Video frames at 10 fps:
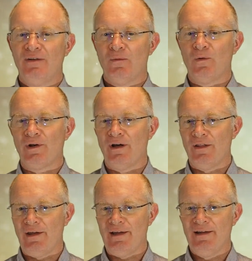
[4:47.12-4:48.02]
What are
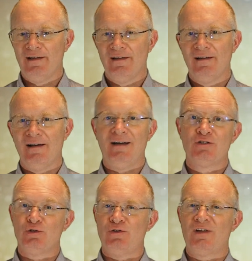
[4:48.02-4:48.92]
they? I'm
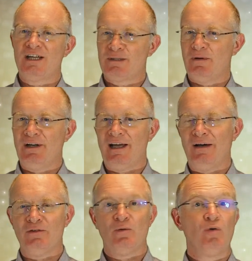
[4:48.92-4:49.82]
sure you've guessed by
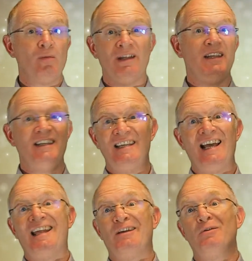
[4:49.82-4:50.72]
now. You're probably
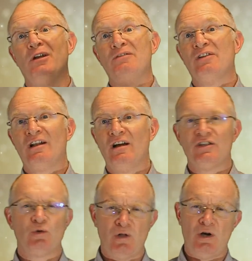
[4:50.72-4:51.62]
yelling all over the
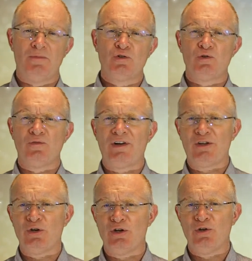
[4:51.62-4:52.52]
class, although I'm sure you're very
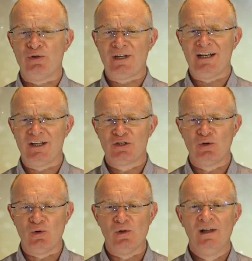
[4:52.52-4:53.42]
good and not yelling at
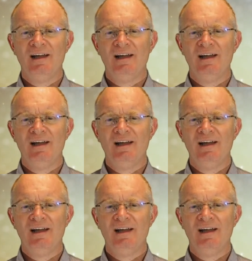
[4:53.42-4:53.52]
all.